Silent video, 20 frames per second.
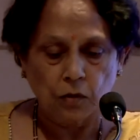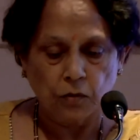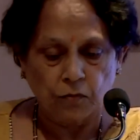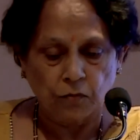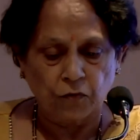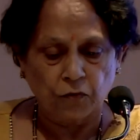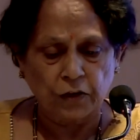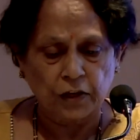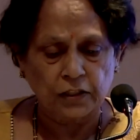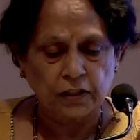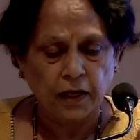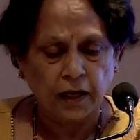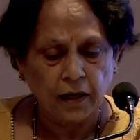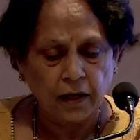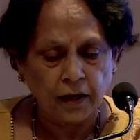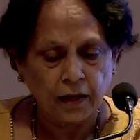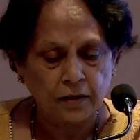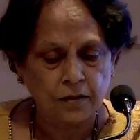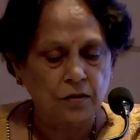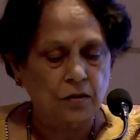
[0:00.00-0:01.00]
Fragile
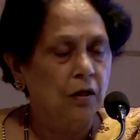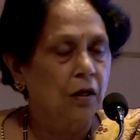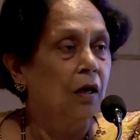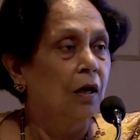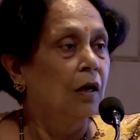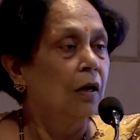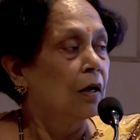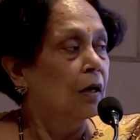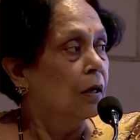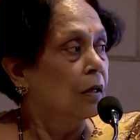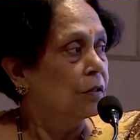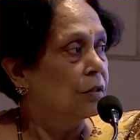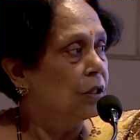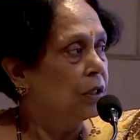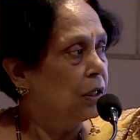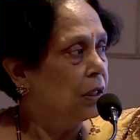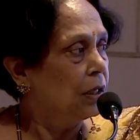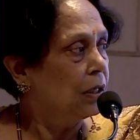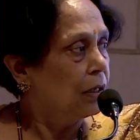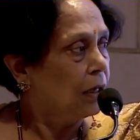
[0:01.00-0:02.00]
X,
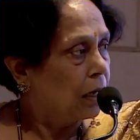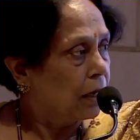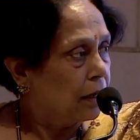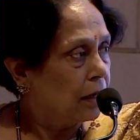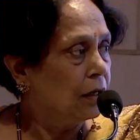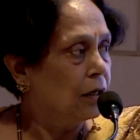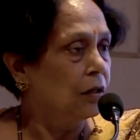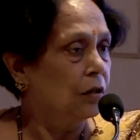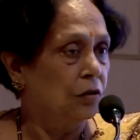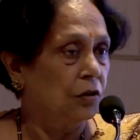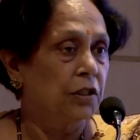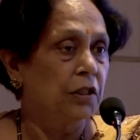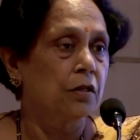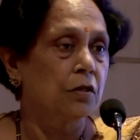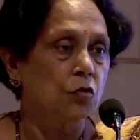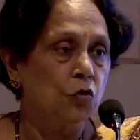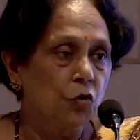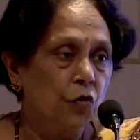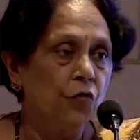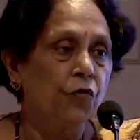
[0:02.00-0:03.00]
she's
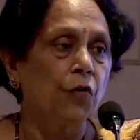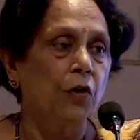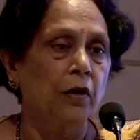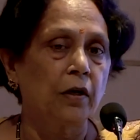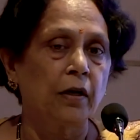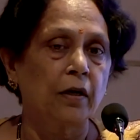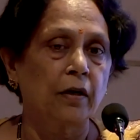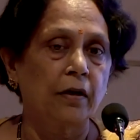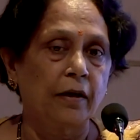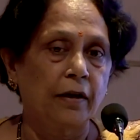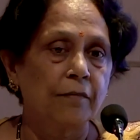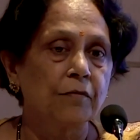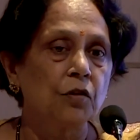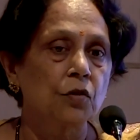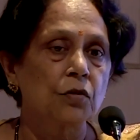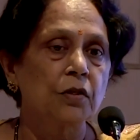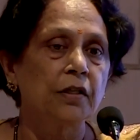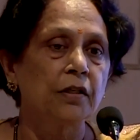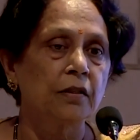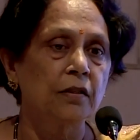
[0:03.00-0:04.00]
due for her
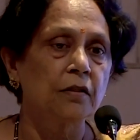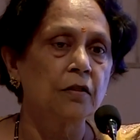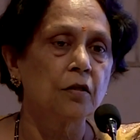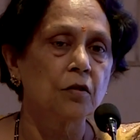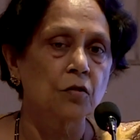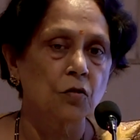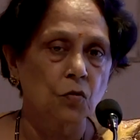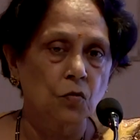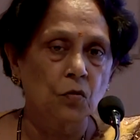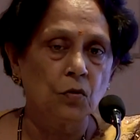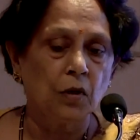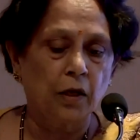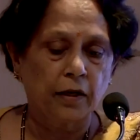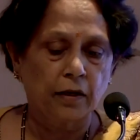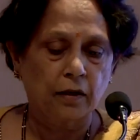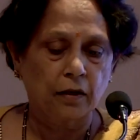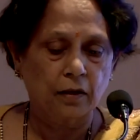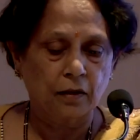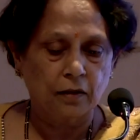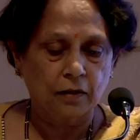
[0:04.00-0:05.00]
amniocentesis soon,
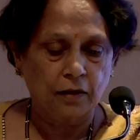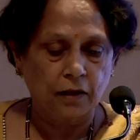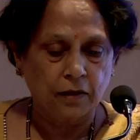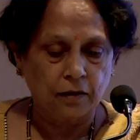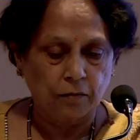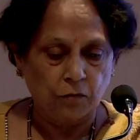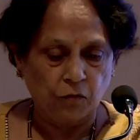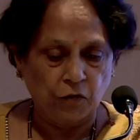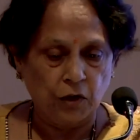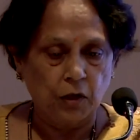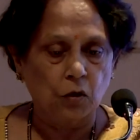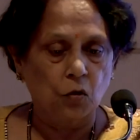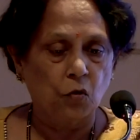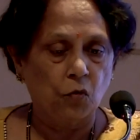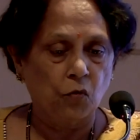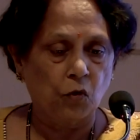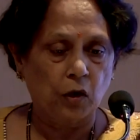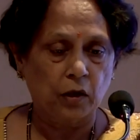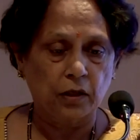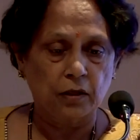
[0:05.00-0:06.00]
and then we'll know
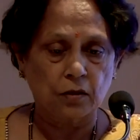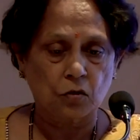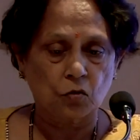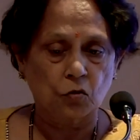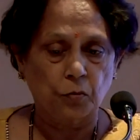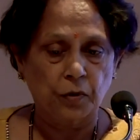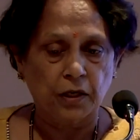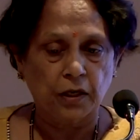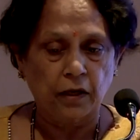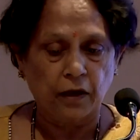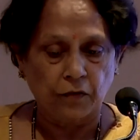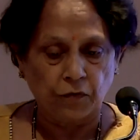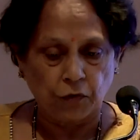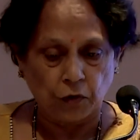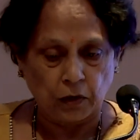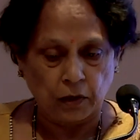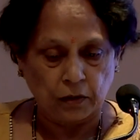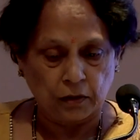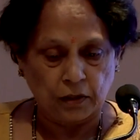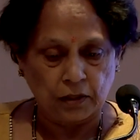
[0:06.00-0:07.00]
what is to be done
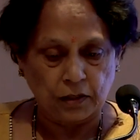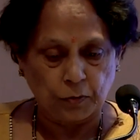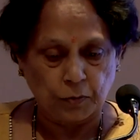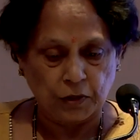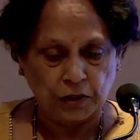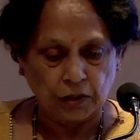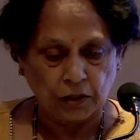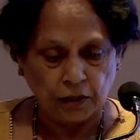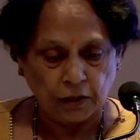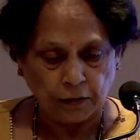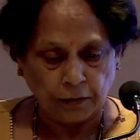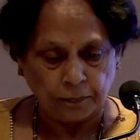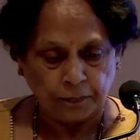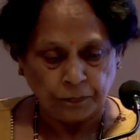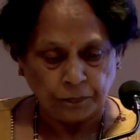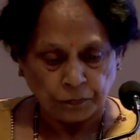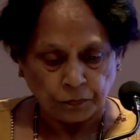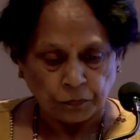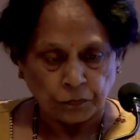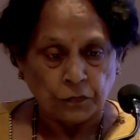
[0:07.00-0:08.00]
for this patient.
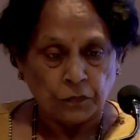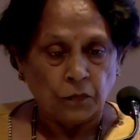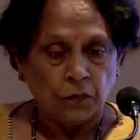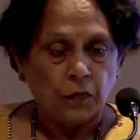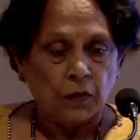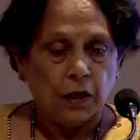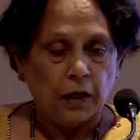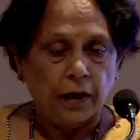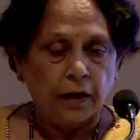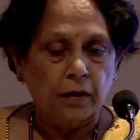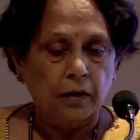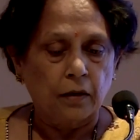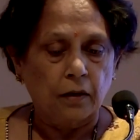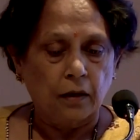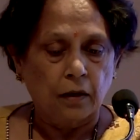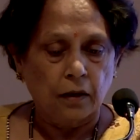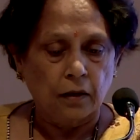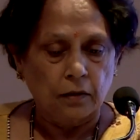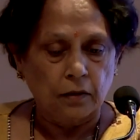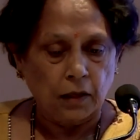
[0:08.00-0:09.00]
And
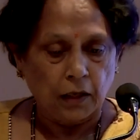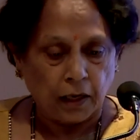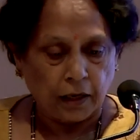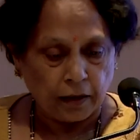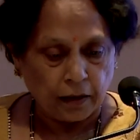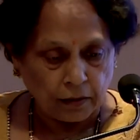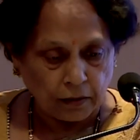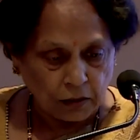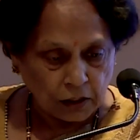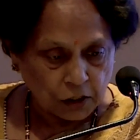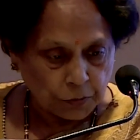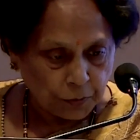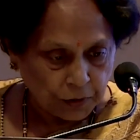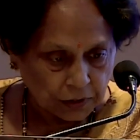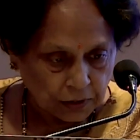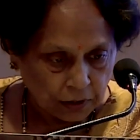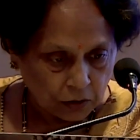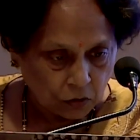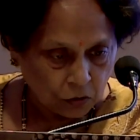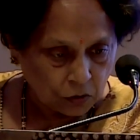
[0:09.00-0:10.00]
again, this
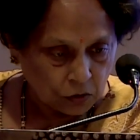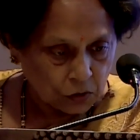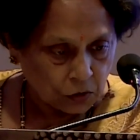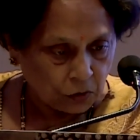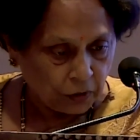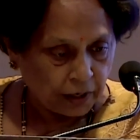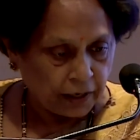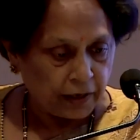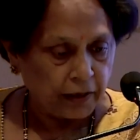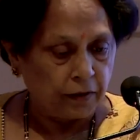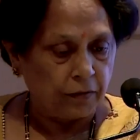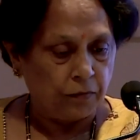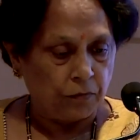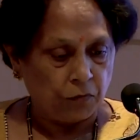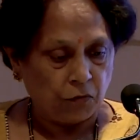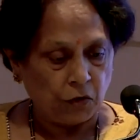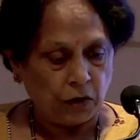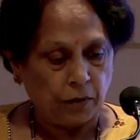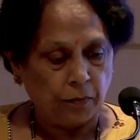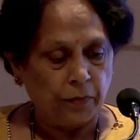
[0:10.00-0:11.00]
patient also had
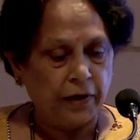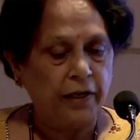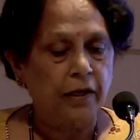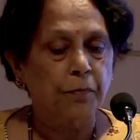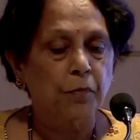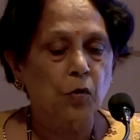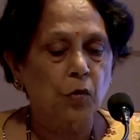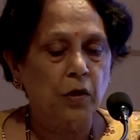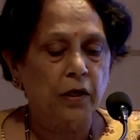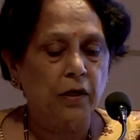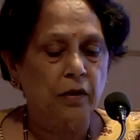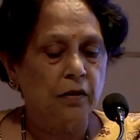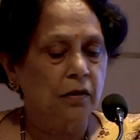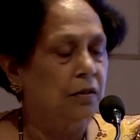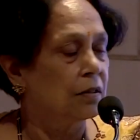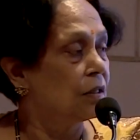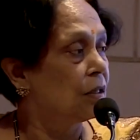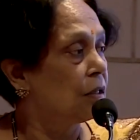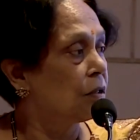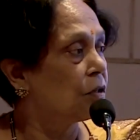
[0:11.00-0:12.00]
one metabolic
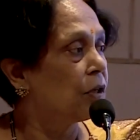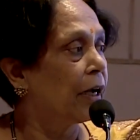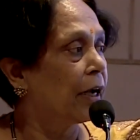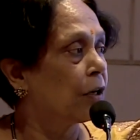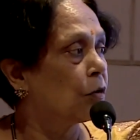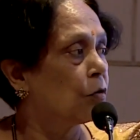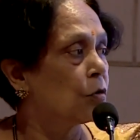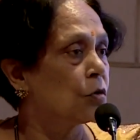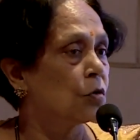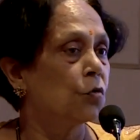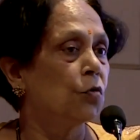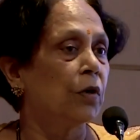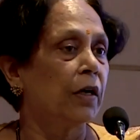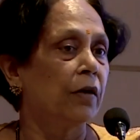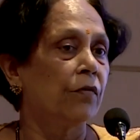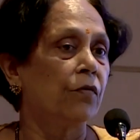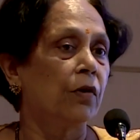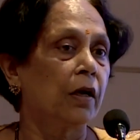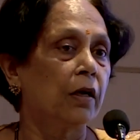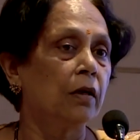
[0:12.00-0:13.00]
disease diagnosed, who
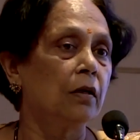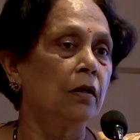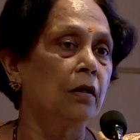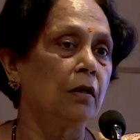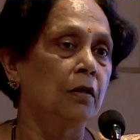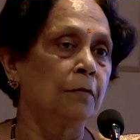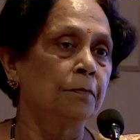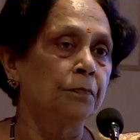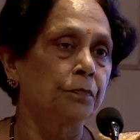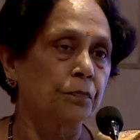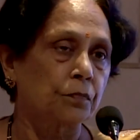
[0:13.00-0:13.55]
had one